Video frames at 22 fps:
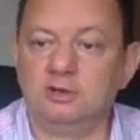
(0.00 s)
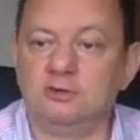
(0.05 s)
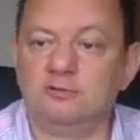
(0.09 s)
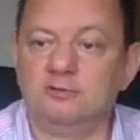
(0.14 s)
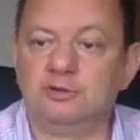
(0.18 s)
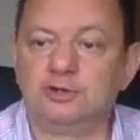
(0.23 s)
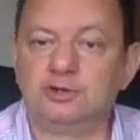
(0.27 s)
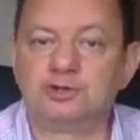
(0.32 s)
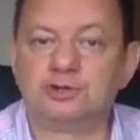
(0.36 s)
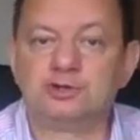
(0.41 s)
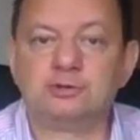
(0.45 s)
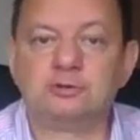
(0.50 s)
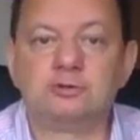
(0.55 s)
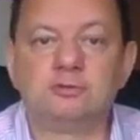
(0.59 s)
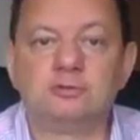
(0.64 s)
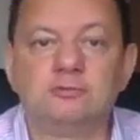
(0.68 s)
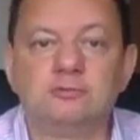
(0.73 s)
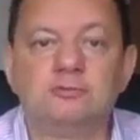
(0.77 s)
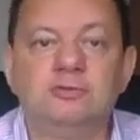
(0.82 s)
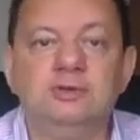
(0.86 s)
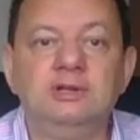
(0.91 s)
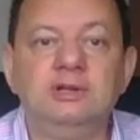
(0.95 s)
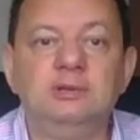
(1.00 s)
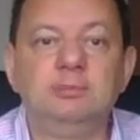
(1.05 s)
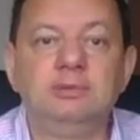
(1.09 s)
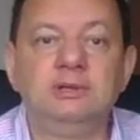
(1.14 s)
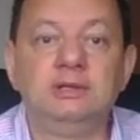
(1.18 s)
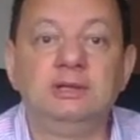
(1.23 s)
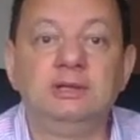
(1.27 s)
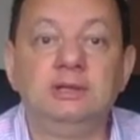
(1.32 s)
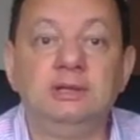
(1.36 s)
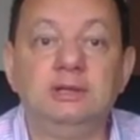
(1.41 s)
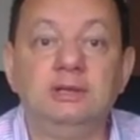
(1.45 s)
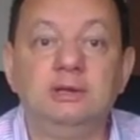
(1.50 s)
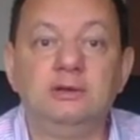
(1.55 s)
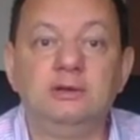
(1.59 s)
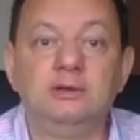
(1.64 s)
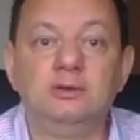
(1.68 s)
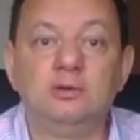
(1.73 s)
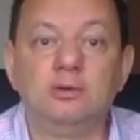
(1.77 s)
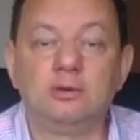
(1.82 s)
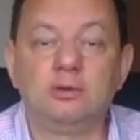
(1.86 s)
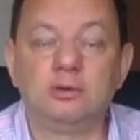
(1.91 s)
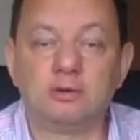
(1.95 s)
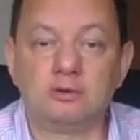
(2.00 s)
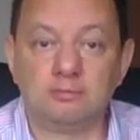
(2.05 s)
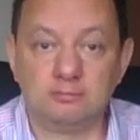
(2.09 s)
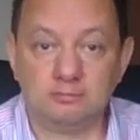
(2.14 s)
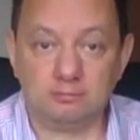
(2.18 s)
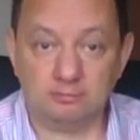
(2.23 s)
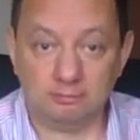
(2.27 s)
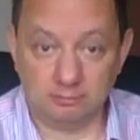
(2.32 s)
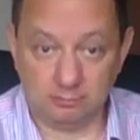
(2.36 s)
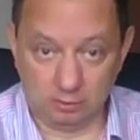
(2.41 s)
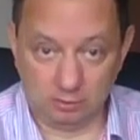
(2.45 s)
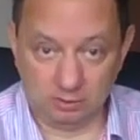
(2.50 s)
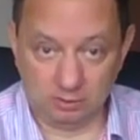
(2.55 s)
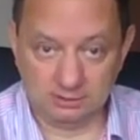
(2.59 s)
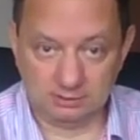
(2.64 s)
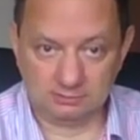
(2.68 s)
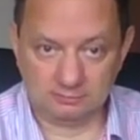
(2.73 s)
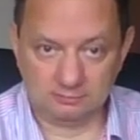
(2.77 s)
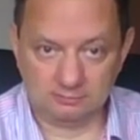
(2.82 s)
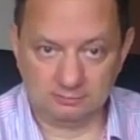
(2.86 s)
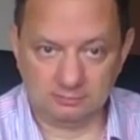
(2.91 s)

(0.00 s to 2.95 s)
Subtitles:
which will be in your box,